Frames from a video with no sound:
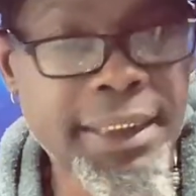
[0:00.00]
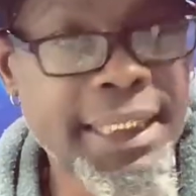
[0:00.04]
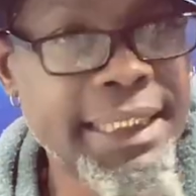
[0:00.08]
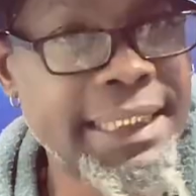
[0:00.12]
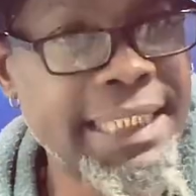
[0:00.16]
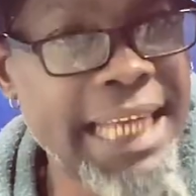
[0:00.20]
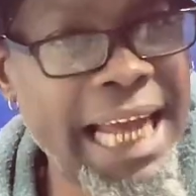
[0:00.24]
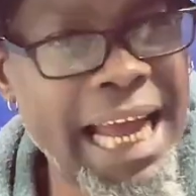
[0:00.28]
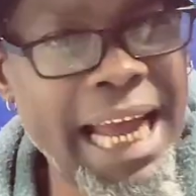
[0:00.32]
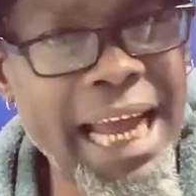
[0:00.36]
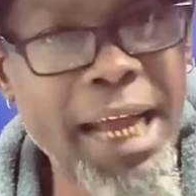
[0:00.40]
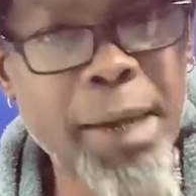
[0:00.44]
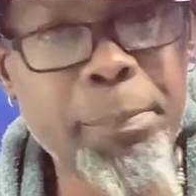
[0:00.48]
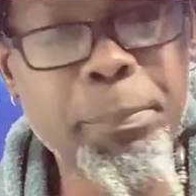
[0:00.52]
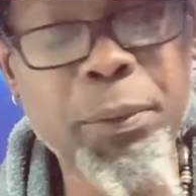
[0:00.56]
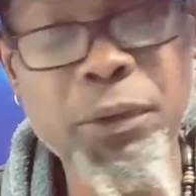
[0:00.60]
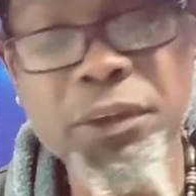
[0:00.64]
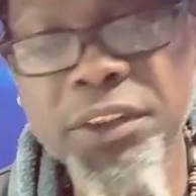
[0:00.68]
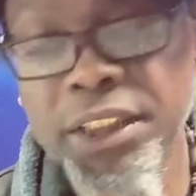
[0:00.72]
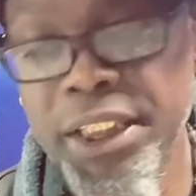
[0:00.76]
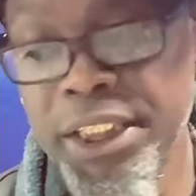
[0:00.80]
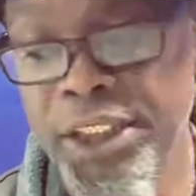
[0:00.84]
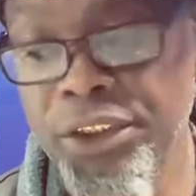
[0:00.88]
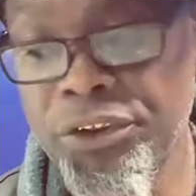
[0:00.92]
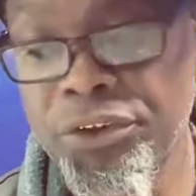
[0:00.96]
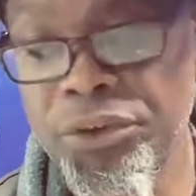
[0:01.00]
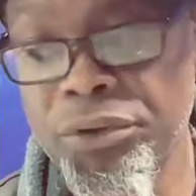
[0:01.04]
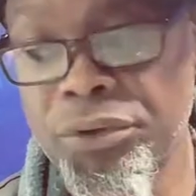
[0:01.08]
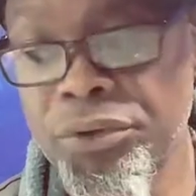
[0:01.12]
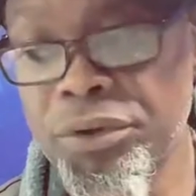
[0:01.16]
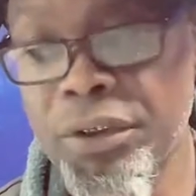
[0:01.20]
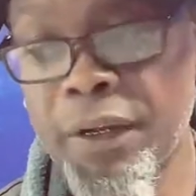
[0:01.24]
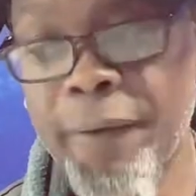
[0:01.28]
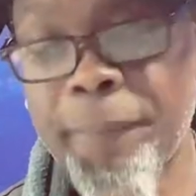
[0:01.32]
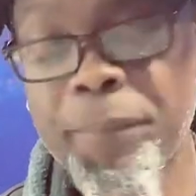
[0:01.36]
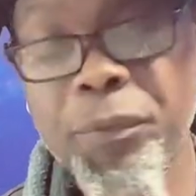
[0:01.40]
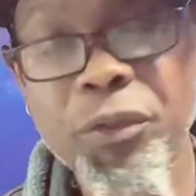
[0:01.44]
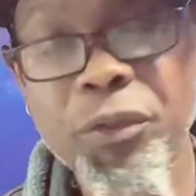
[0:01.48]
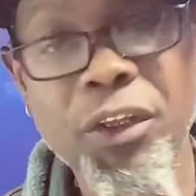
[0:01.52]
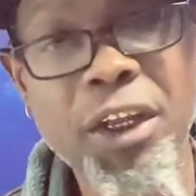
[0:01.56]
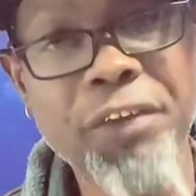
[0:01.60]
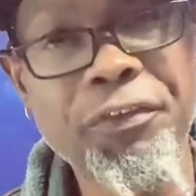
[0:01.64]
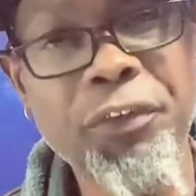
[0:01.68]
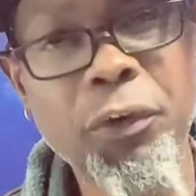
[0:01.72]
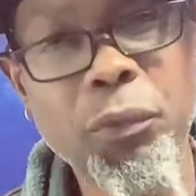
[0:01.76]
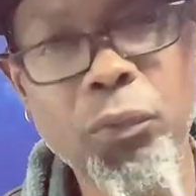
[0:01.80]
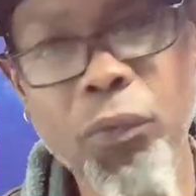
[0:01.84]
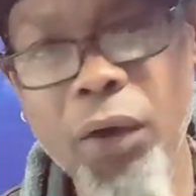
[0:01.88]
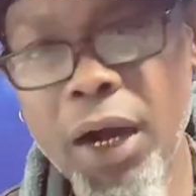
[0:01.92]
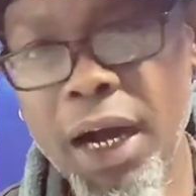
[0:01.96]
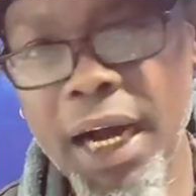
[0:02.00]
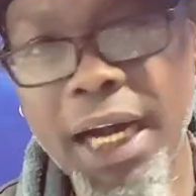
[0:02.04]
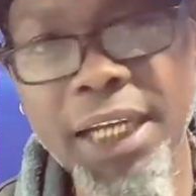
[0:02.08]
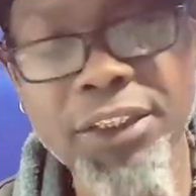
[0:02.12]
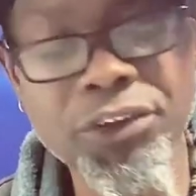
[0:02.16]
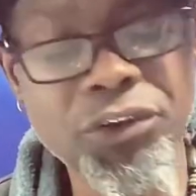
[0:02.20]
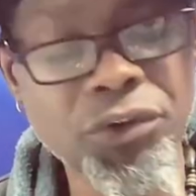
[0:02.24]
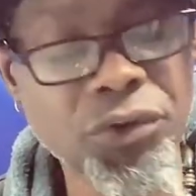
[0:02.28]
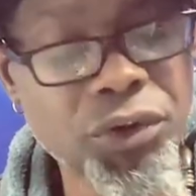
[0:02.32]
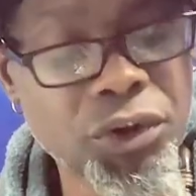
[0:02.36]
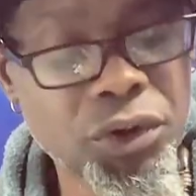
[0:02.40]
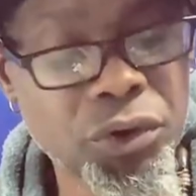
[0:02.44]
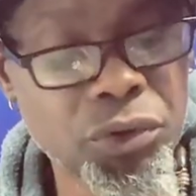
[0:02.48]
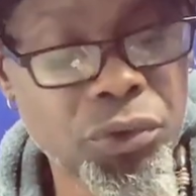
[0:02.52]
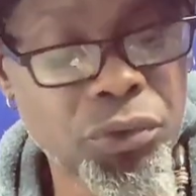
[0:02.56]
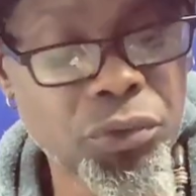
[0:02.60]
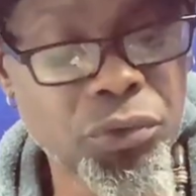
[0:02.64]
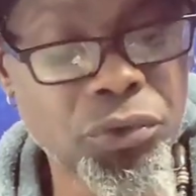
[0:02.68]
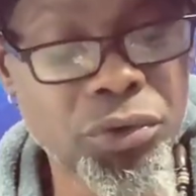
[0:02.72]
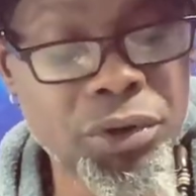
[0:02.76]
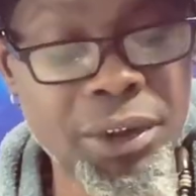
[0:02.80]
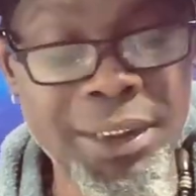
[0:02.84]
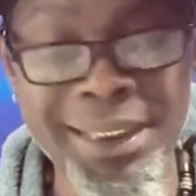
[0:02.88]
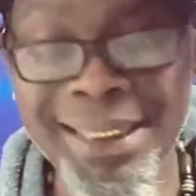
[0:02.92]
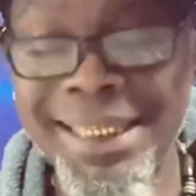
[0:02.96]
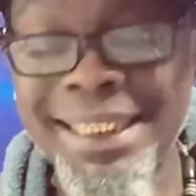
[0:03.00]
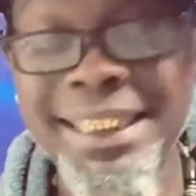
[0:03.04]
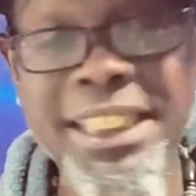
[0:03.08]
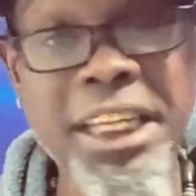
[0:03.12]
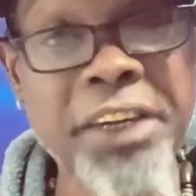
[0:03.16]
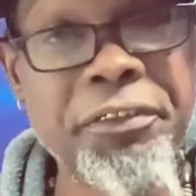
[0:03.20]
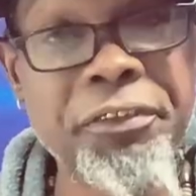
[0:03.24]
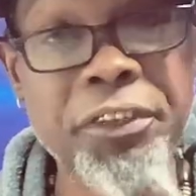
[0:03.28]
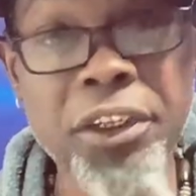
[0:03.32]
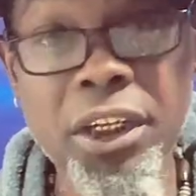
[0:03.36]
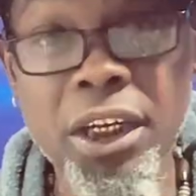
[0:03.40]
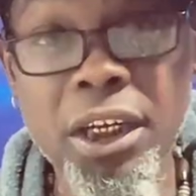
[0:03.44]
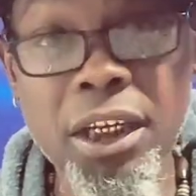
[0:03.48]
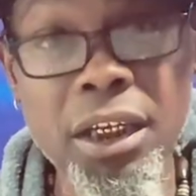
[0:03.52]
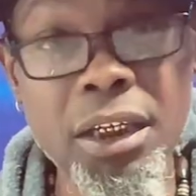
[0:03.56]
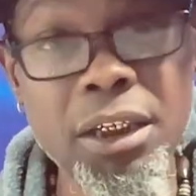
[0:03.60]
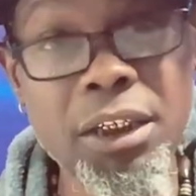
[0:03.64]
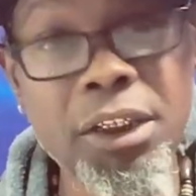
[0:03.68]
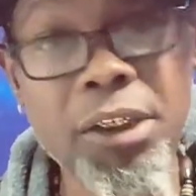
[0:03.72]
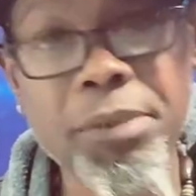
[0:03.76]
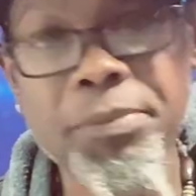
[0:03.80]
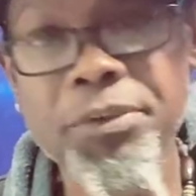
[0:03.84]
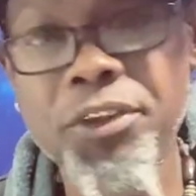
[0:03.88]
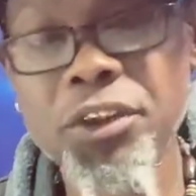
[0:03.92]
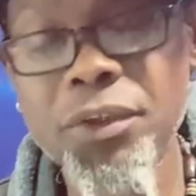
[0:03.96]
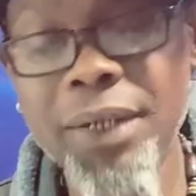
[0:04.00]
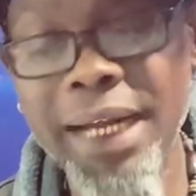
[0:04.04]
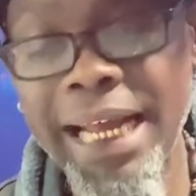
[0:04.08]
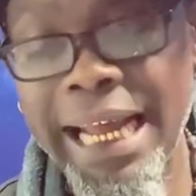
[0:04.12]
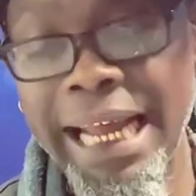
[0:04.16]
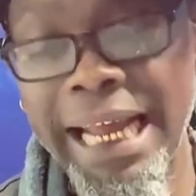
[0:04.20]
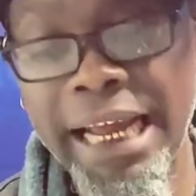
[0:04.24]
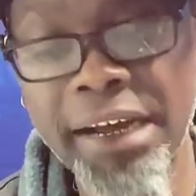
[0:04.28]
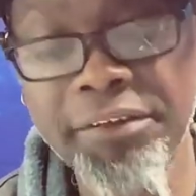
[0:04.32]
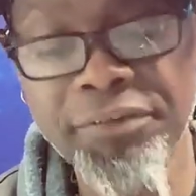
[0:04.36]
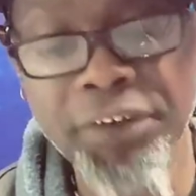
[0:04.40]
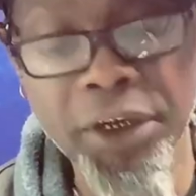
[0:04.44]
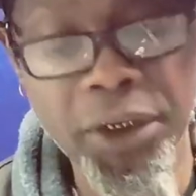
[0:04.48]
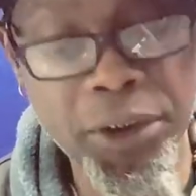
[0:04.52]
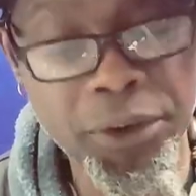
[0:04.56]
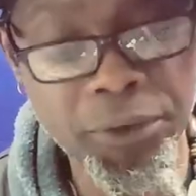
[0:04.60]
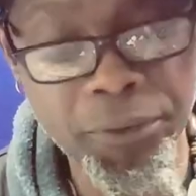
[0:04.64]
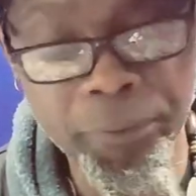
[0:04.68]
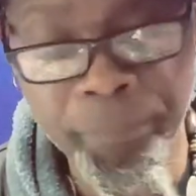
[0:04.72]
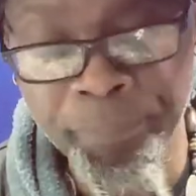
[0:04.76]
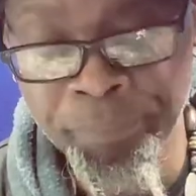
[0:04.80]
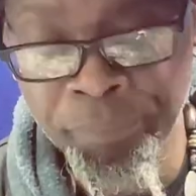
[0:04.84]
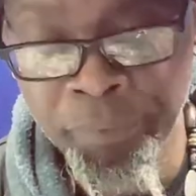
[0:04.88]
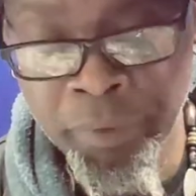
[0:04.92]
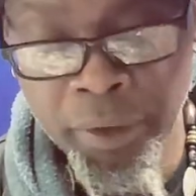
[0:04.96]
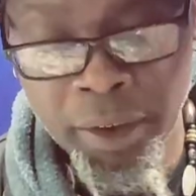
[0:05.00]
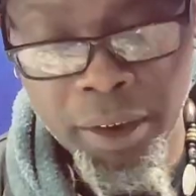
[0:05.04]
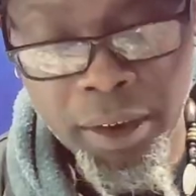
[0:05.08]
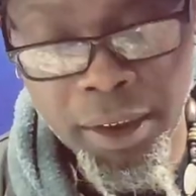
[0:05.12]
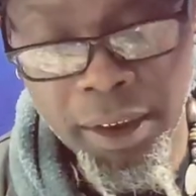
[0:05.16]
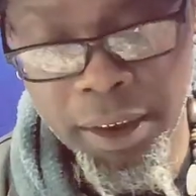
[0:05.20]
the dive procedures, different rods you use, different gloves you have on.